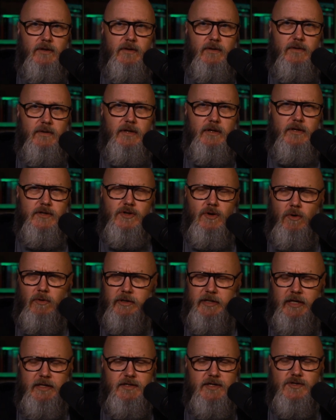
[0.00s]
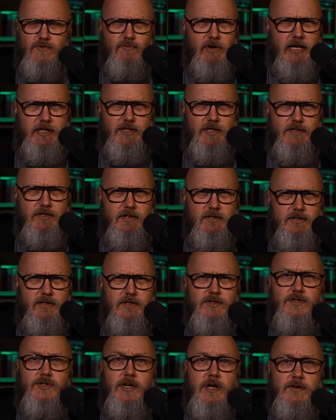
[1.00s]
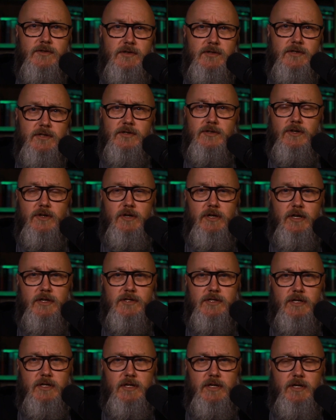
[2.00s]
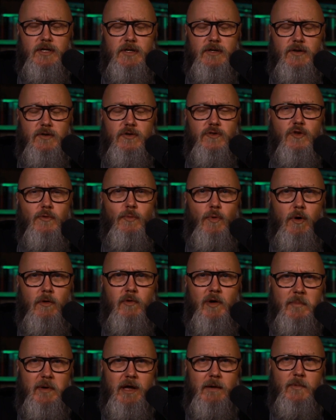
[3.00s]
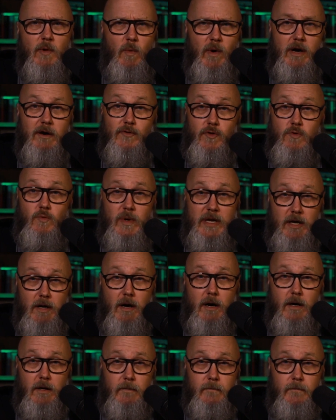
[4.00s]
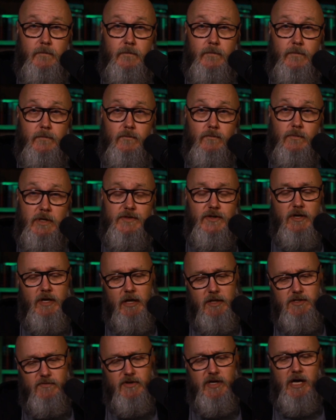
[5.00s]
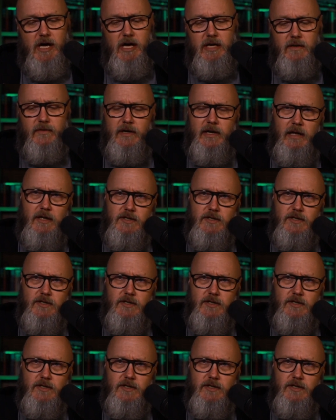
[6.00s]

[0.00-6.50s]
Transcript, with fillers: his holiness, his righteousness, his justice, his goodness, the more we become aware of who we are. Right? The knowledge of God and the knowledge